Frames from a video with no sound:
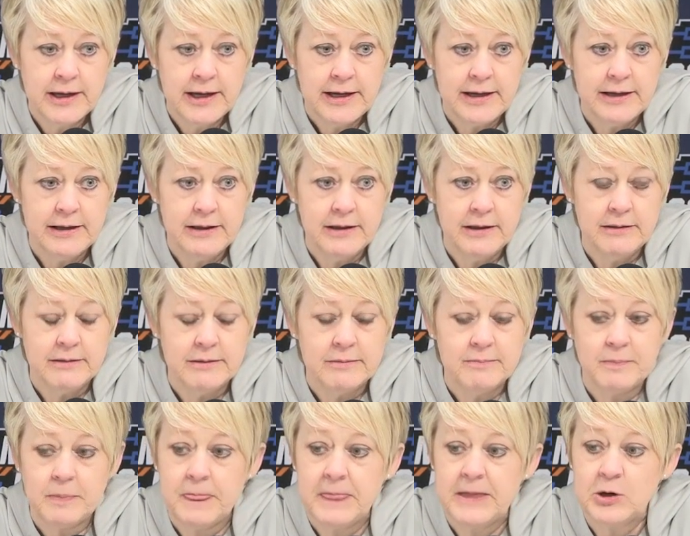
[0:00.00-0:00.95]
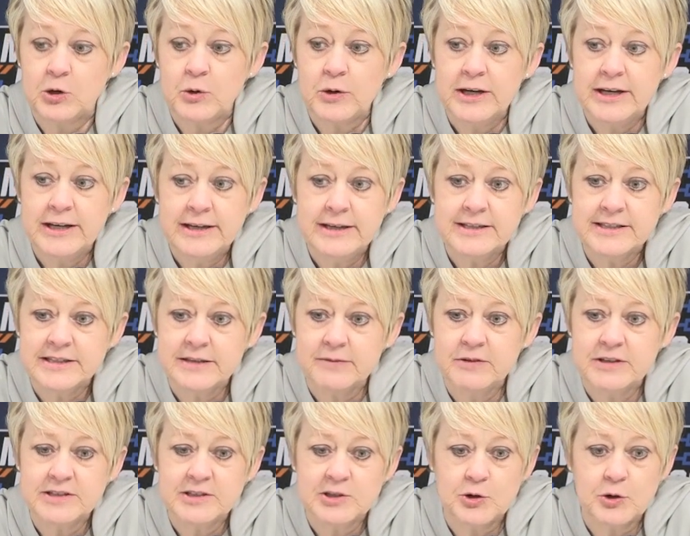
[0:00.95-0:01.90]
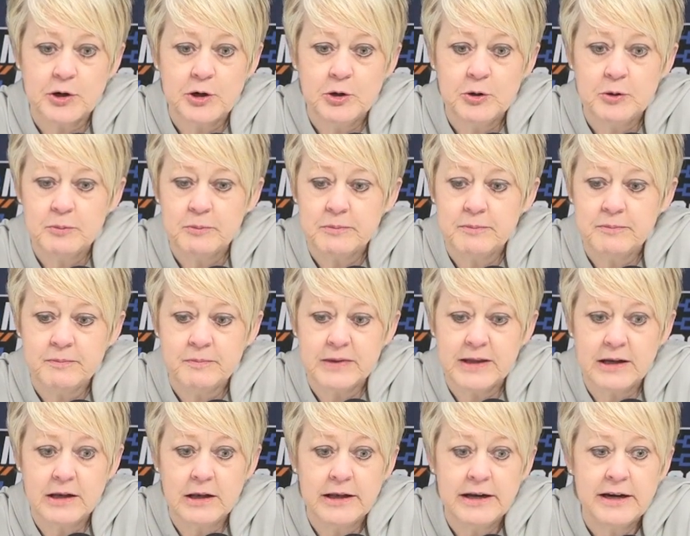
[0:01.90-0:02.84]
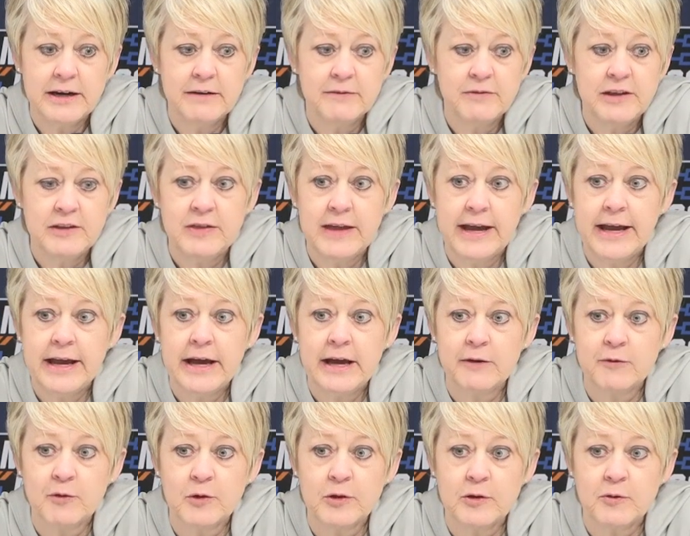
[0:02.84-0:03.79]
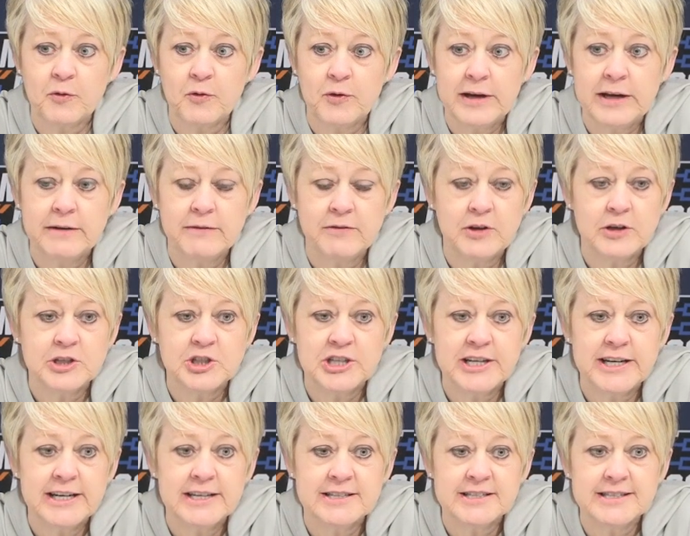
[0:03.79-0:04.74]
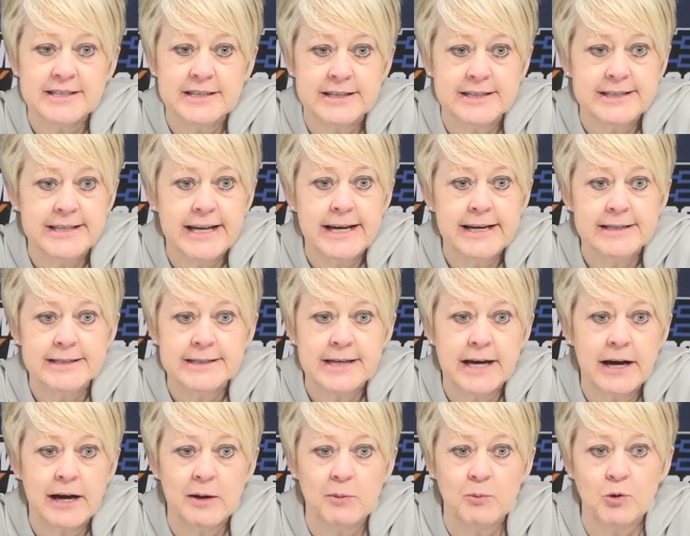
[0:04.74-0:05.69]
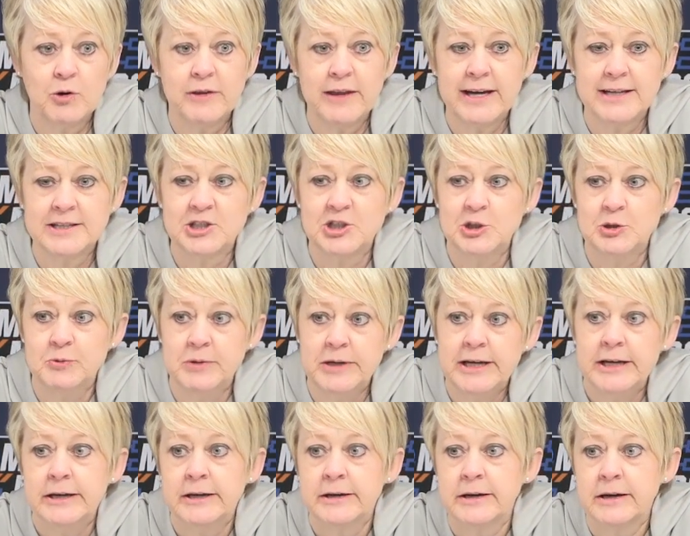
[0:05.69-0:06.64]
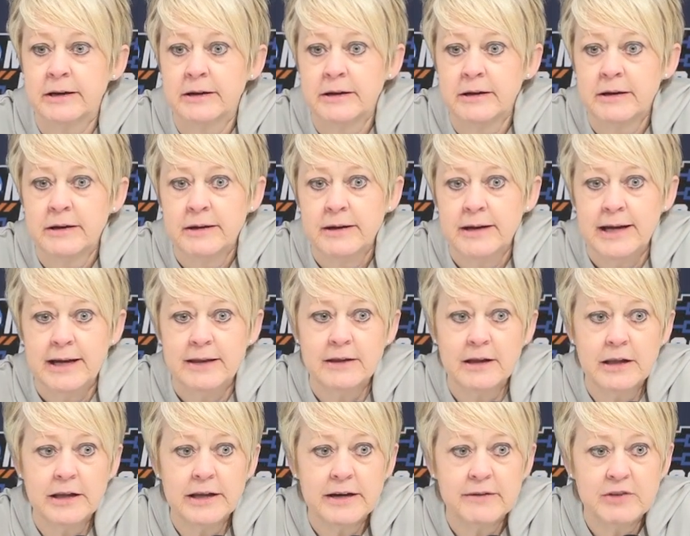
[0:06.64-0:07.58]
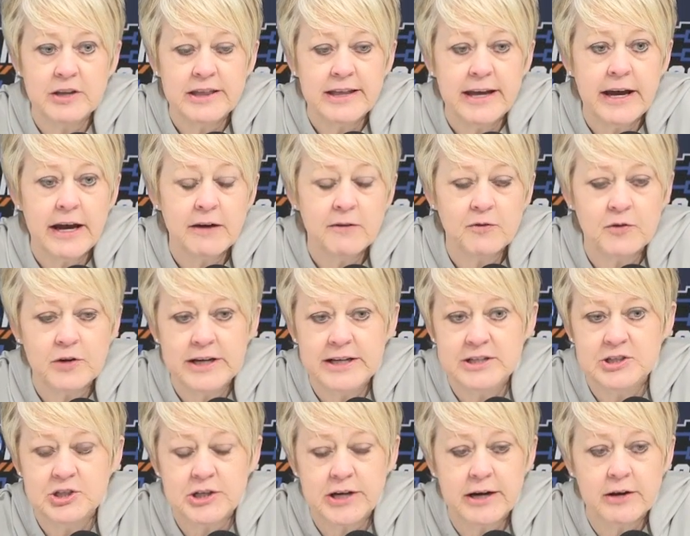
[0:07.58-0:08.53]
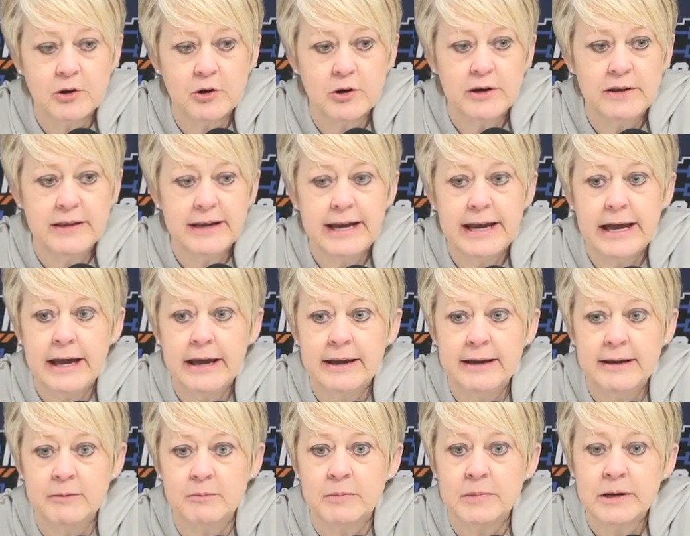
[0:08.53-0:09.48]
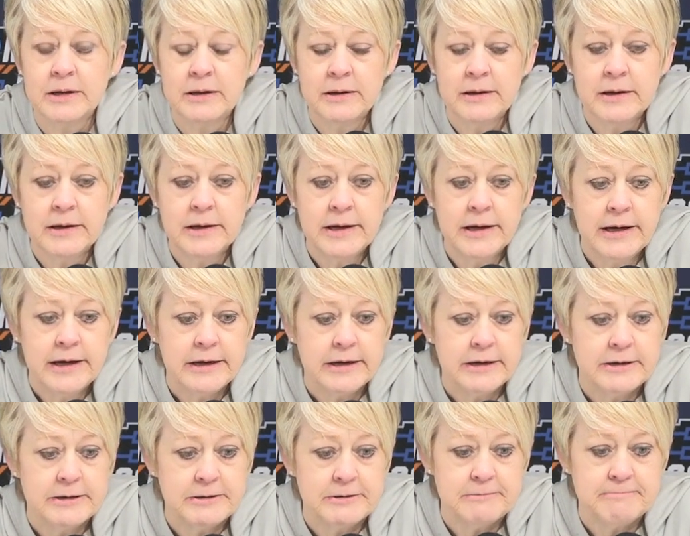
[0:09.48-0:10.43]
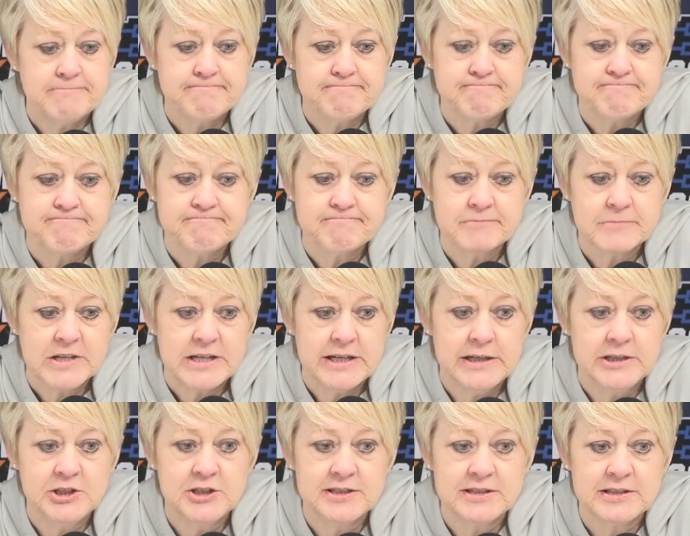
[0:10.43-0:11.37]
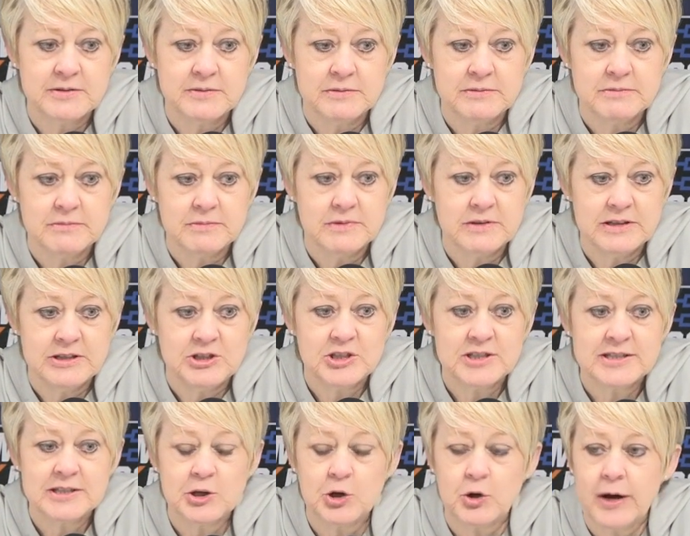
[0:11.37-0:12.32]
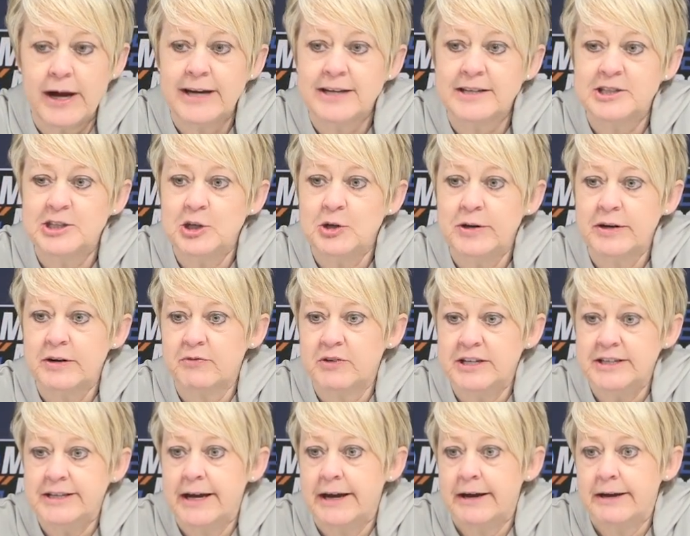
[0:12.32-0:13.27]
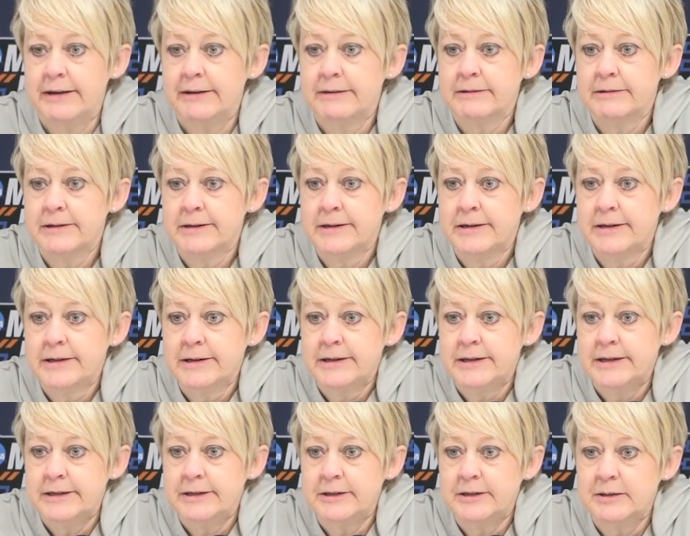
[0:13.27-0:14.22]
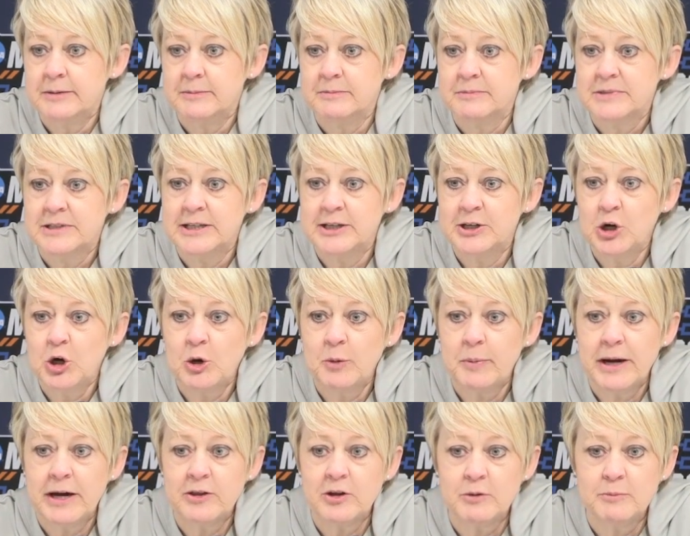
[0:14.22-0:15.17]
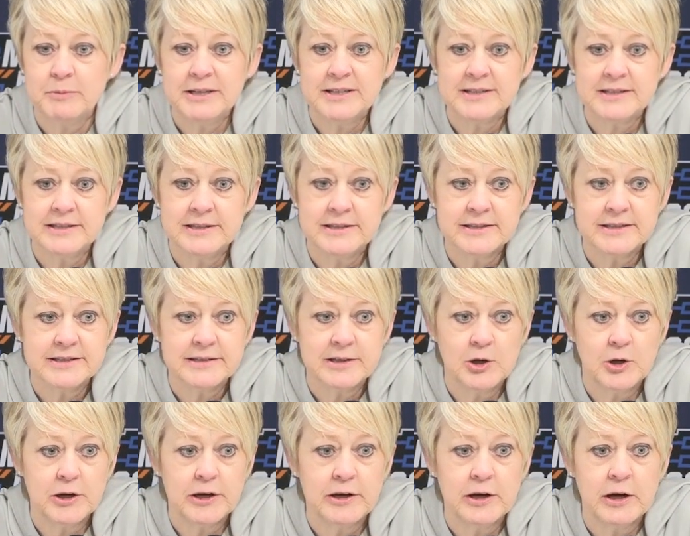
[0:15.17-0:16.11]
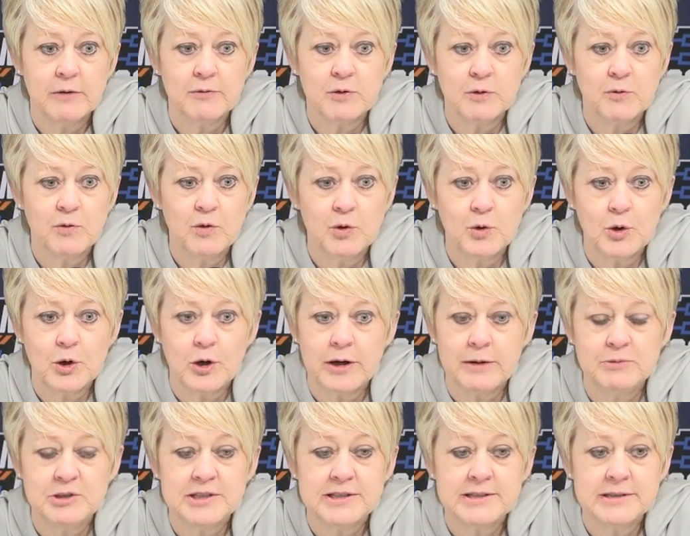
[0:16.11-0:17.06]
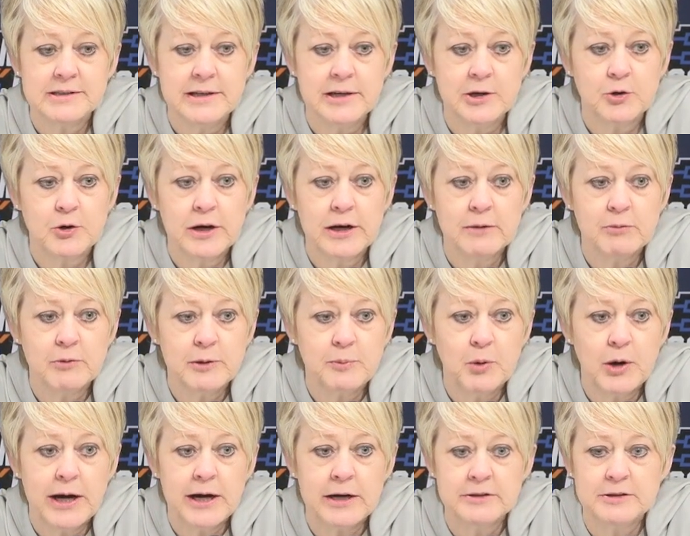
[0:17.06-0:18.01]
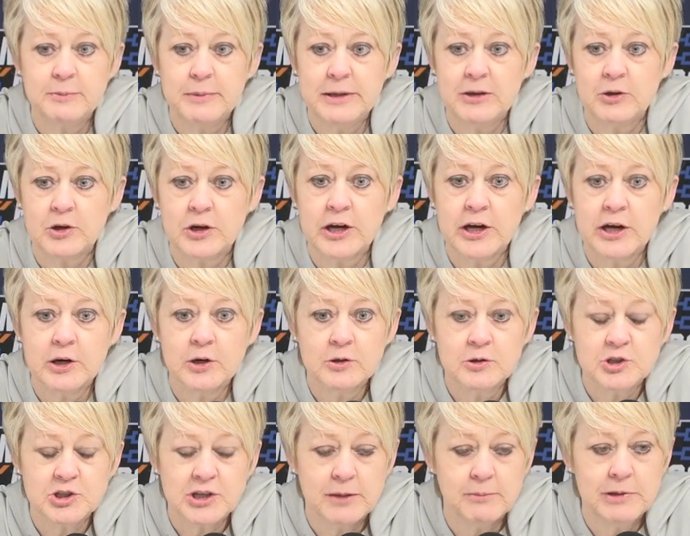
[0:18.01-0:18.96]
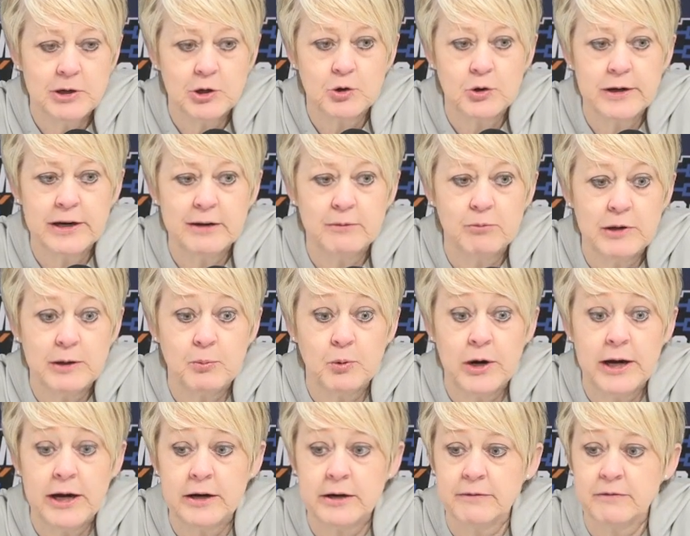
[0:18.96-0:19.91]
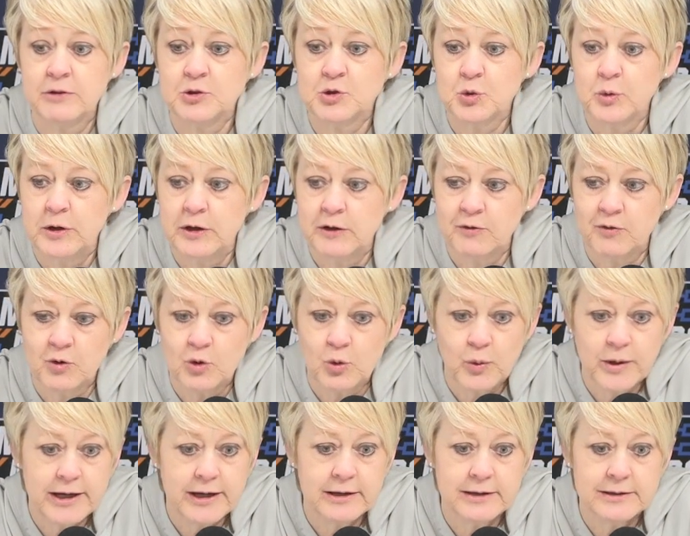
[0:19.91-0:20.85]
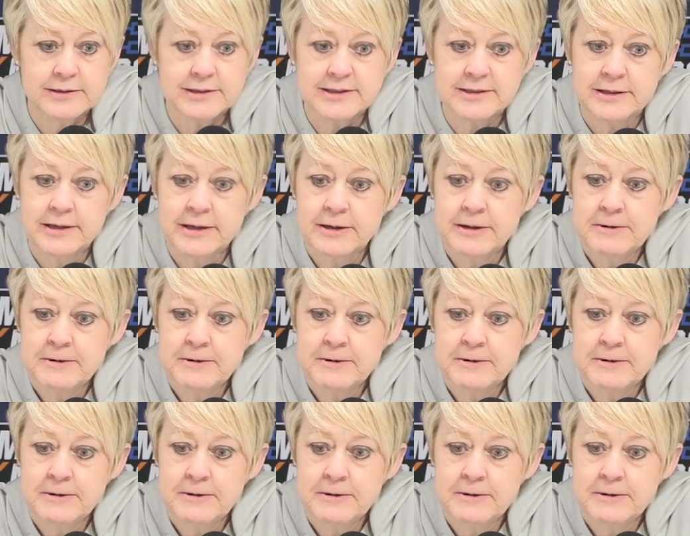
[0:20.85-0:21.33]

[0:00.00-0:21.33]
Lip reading: And the grittiness of this group, the love that they have for the front of their chest in a day and time where that's unique, and the love that they have for each other in the game, and just the gratitude every day to go about their business on and off the floor. I'm just incredibly proud to be their coach. I'm incredibly proud of the 24 wins.